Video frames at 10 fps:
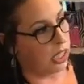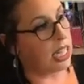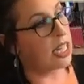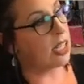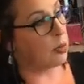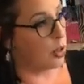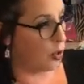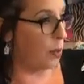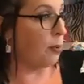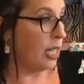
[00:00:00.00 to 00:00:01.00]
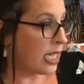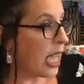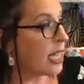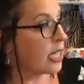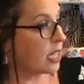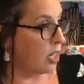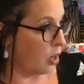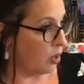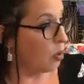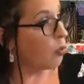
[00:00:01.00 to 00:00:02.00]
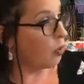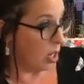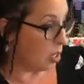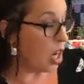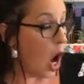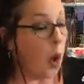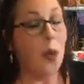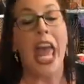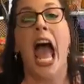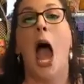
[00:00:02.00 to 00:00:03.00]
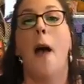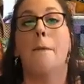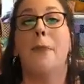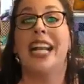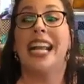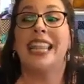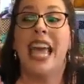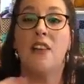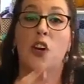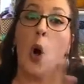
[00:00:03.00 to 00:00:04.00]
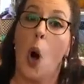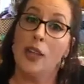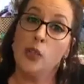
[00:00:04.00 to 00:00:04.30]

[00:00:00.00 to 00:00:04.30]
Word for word: in Marlene person. Is the retreat princess. You're, right. You know, that's right. But they've